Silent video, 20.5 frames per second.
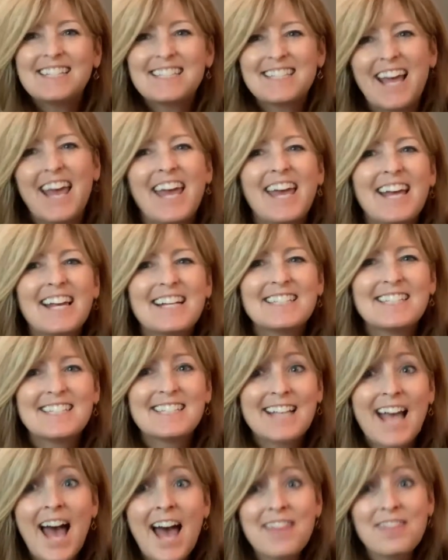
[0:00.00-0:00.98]
hands. He's
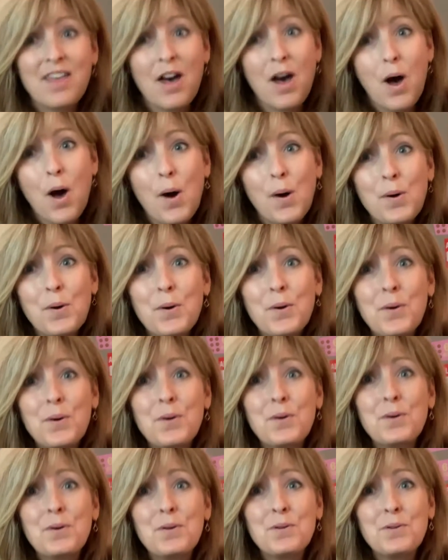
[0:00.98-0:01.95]
got the
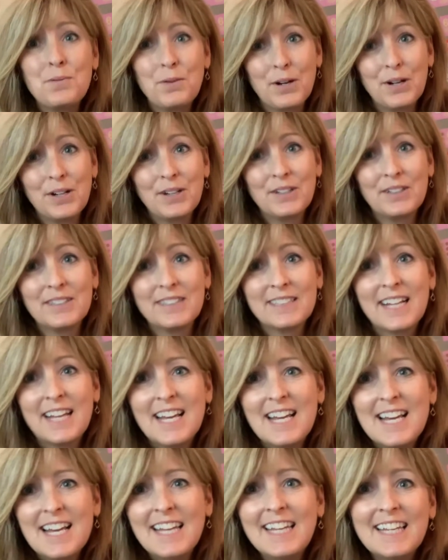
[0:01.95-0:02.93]
whole world
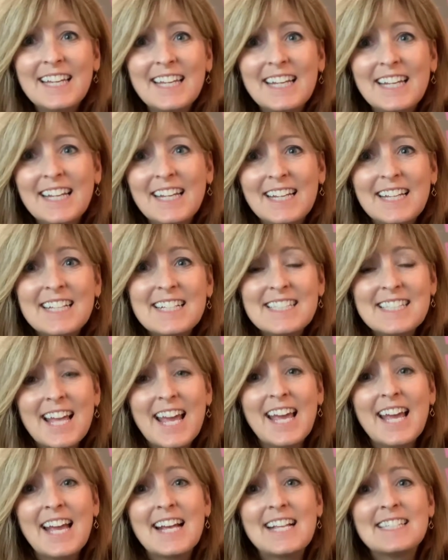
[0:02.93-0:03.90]
in his
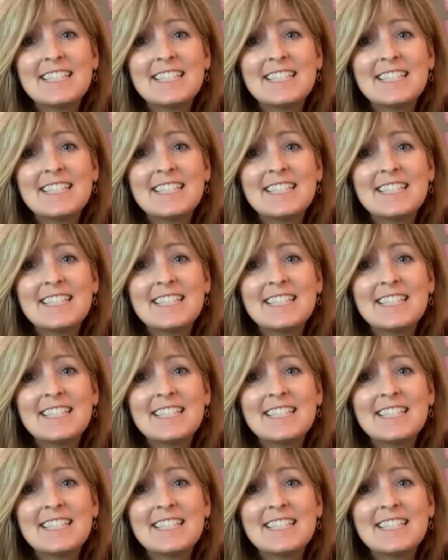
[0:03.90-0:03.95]
hands.